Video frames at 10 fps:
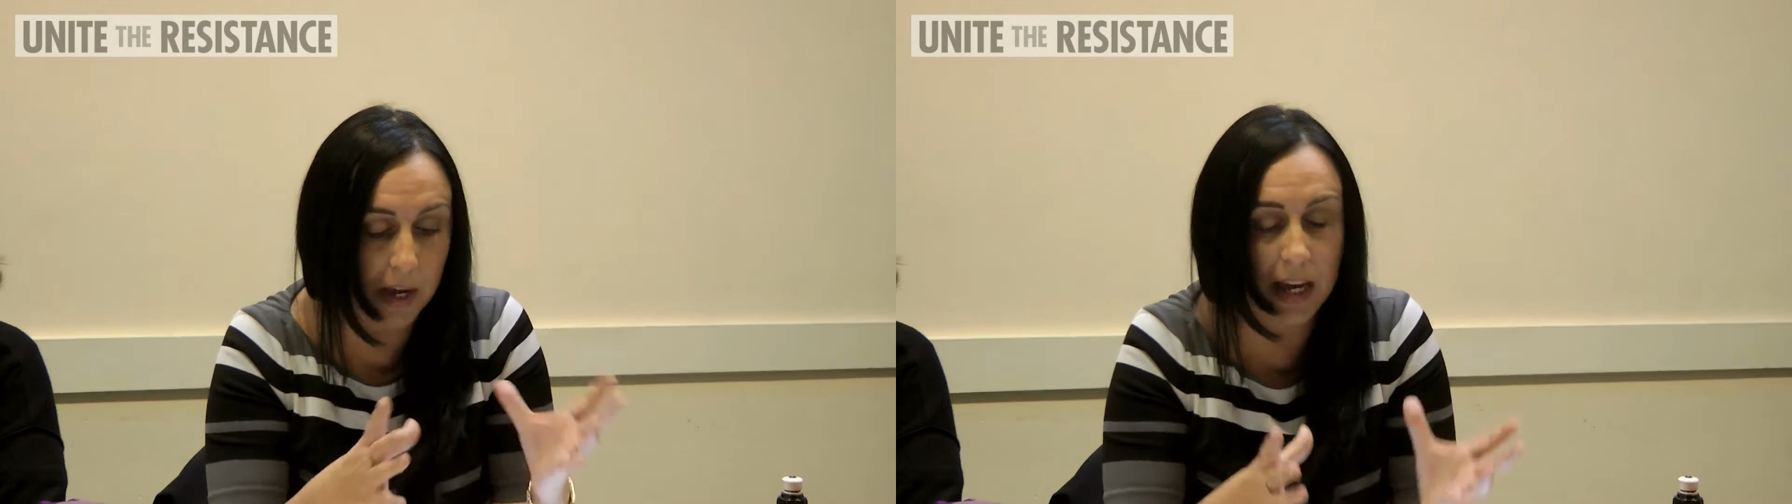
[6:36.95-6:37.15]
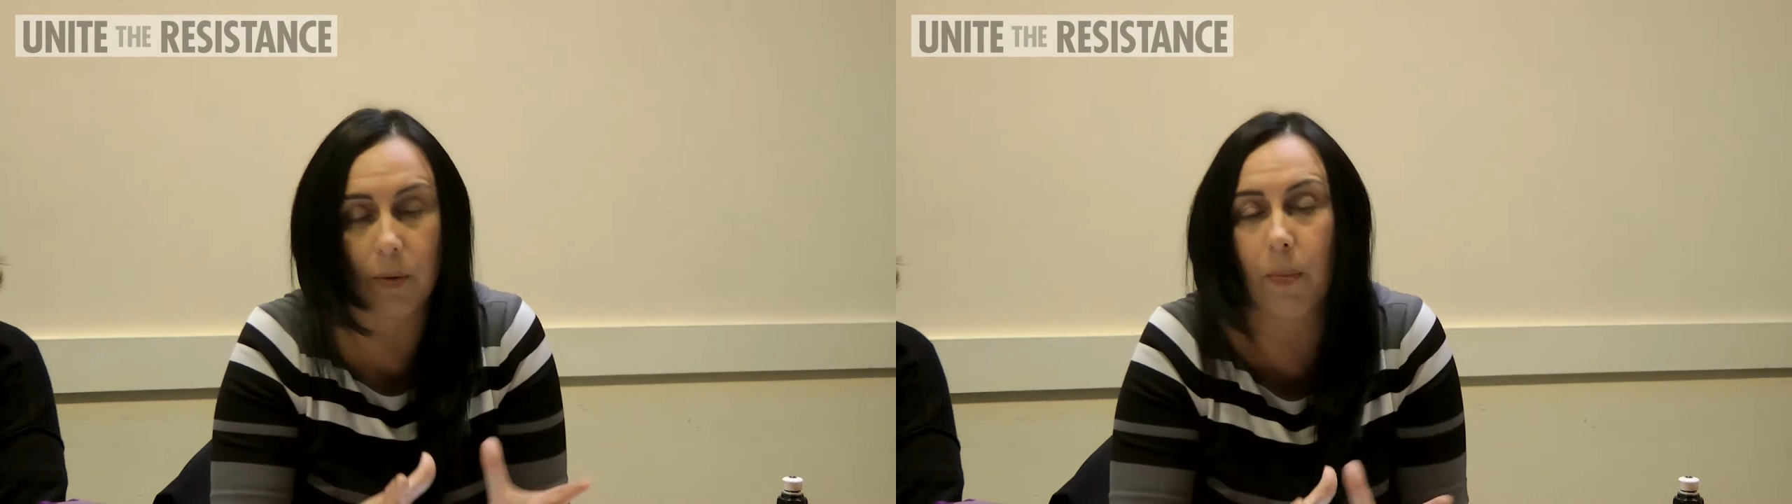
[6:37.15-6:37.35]

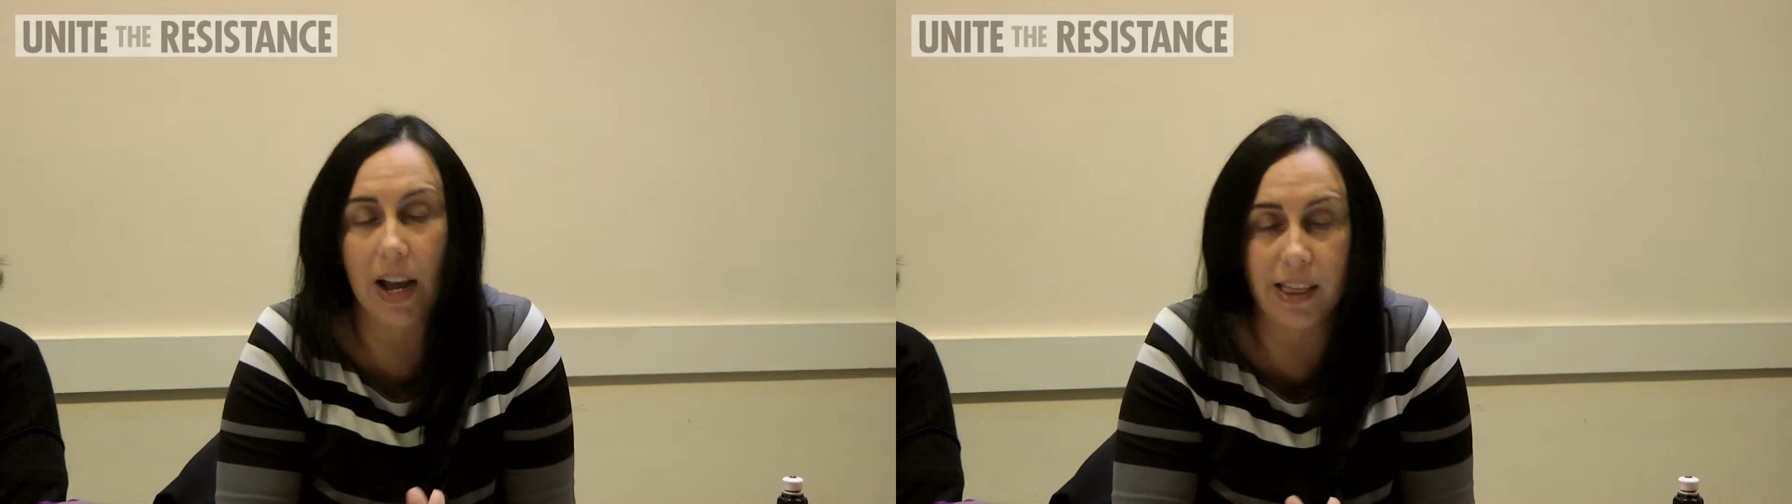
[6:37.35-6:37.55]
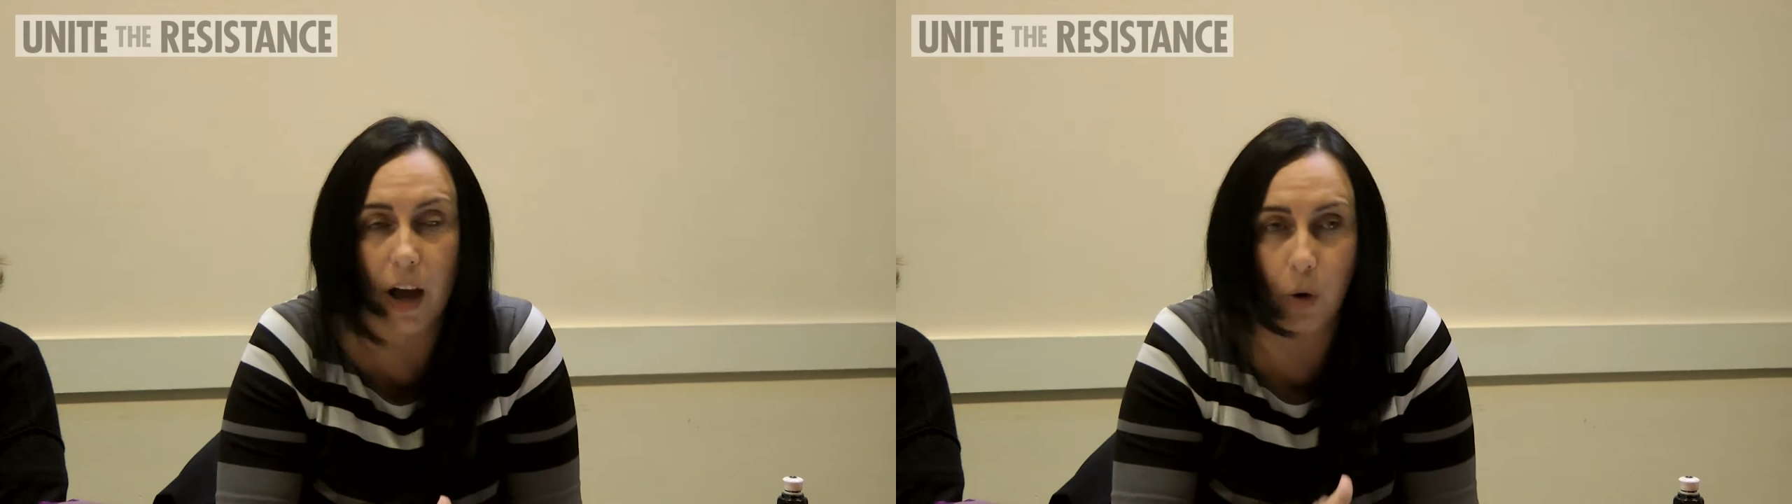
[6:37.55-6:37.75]
bear in
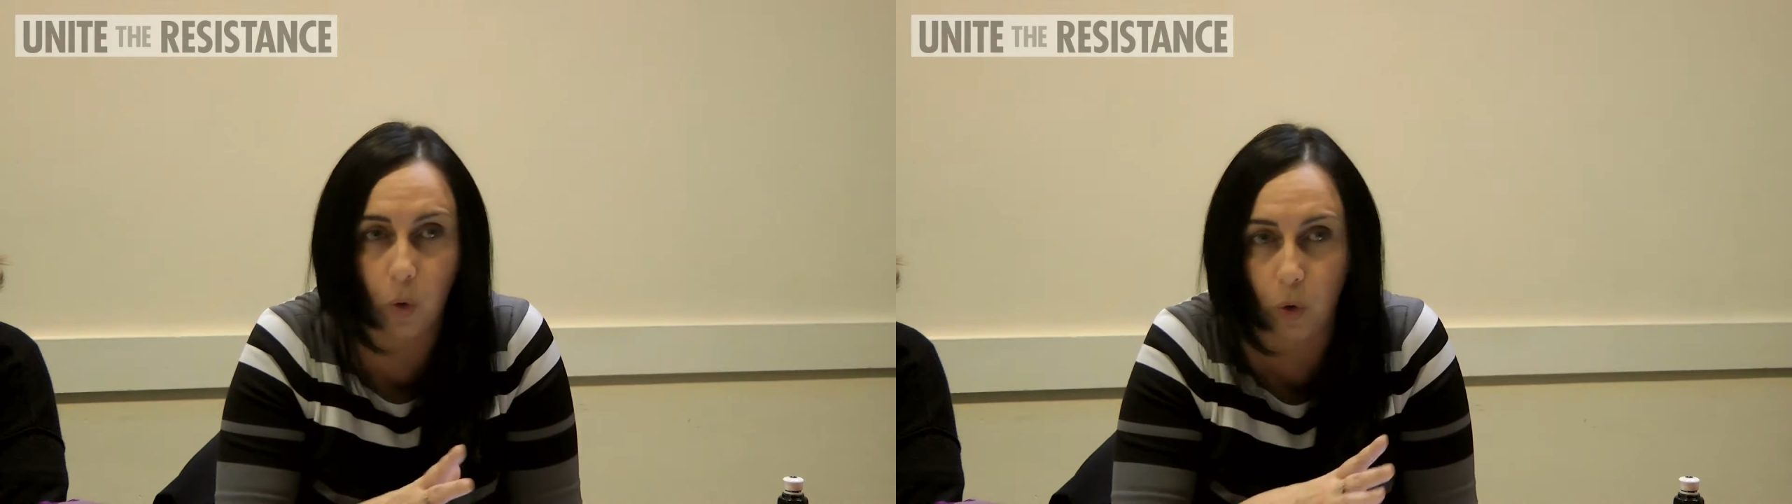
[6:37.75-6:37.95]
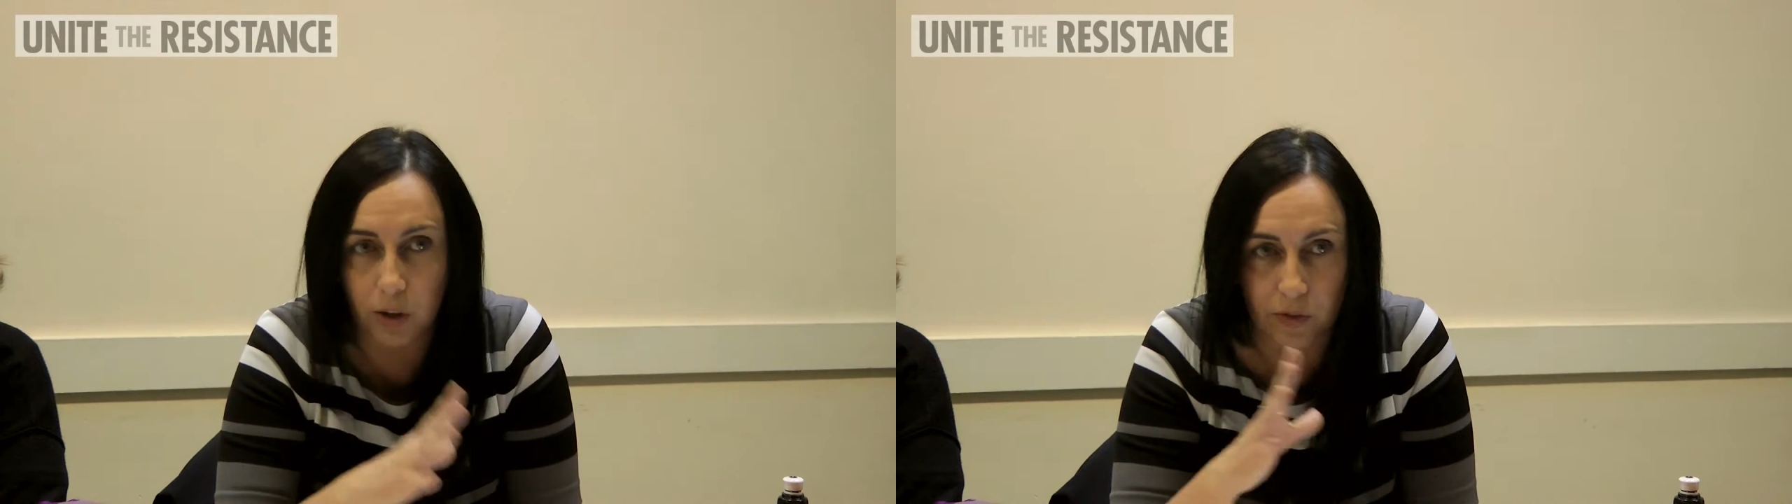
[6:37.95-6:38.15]
mind that
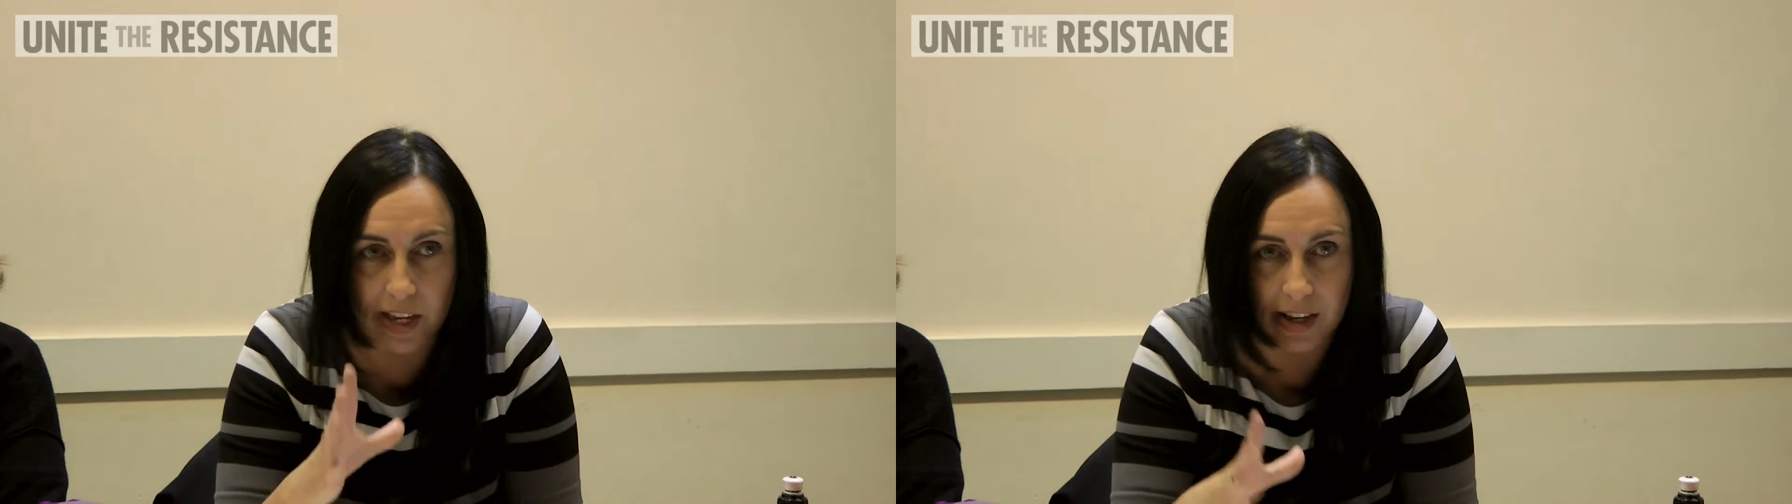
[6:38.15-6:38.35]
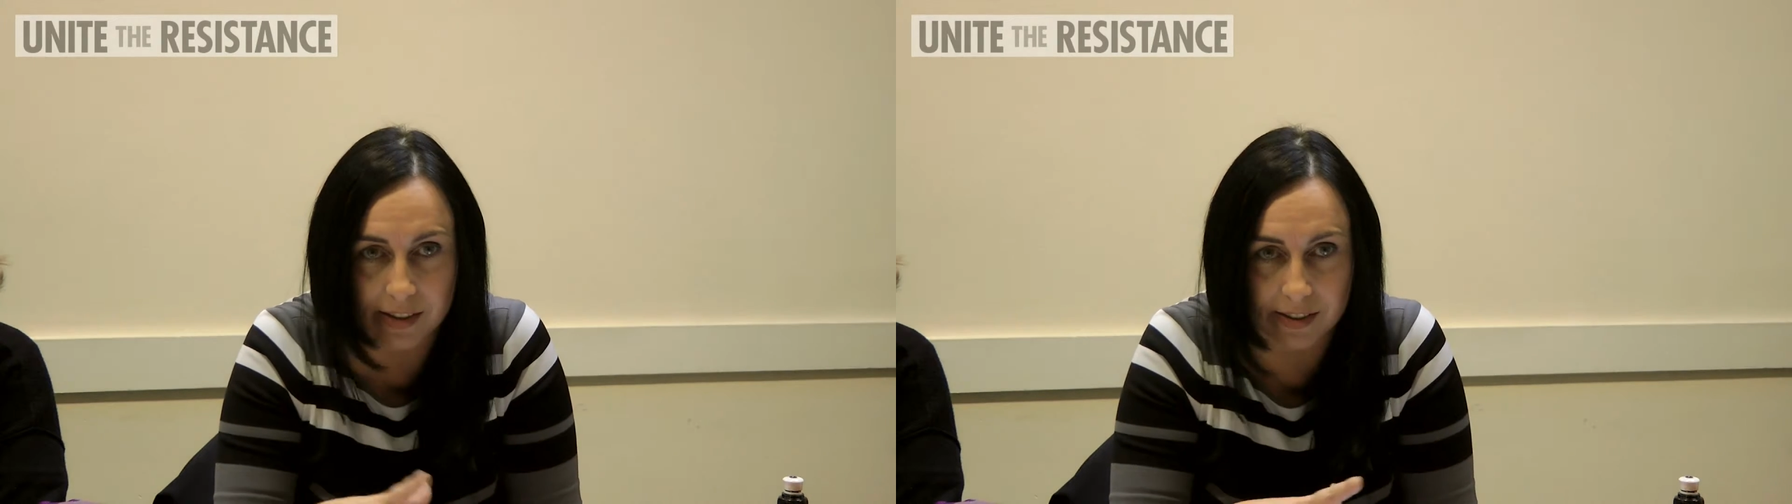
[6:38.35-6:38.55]
all of
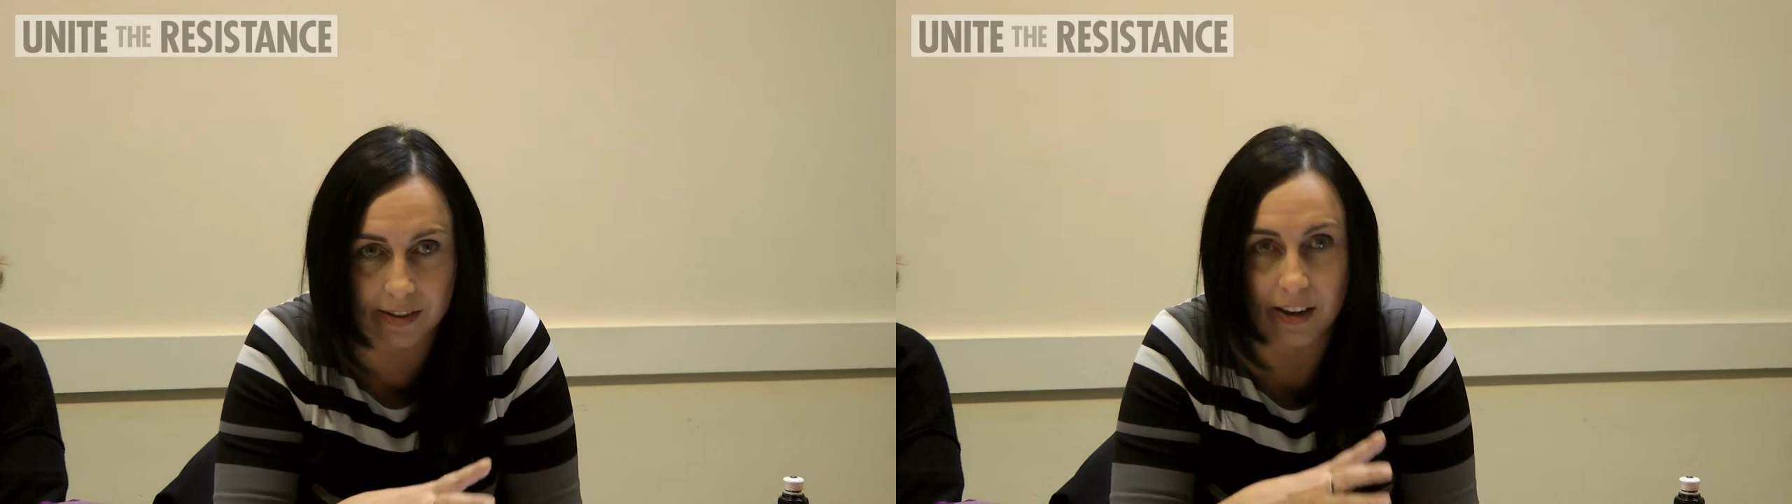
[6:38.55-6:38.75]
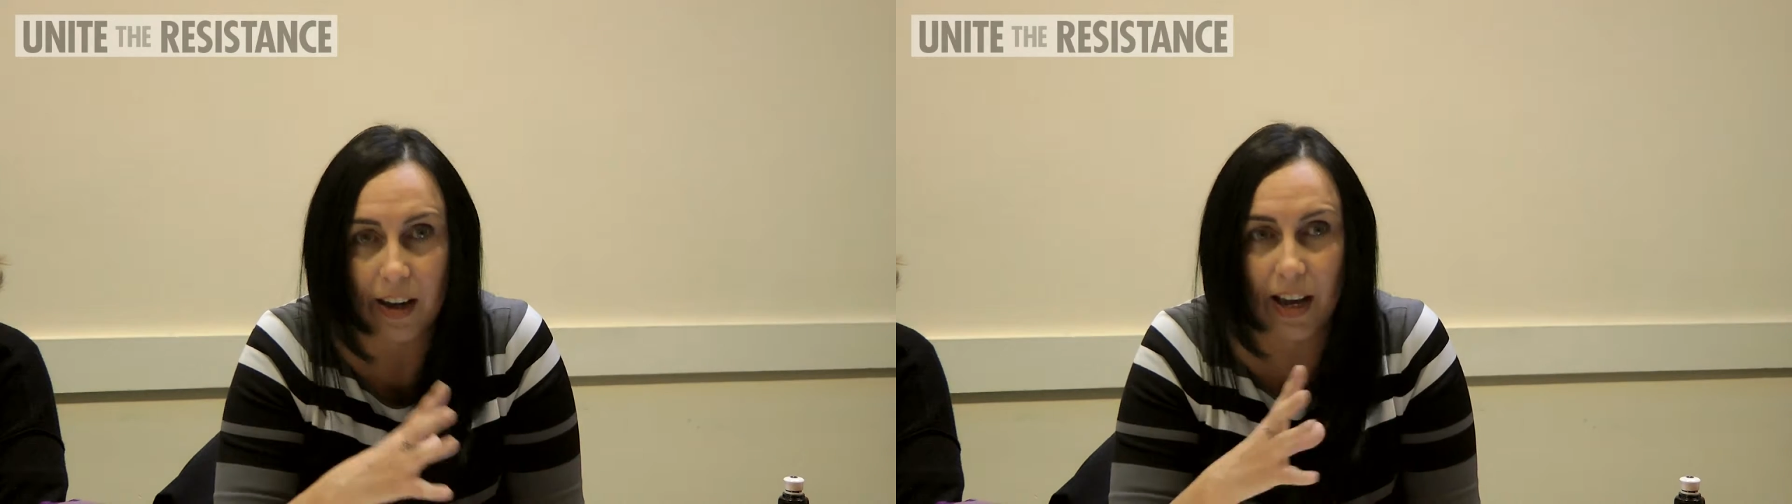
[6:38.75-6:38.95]
this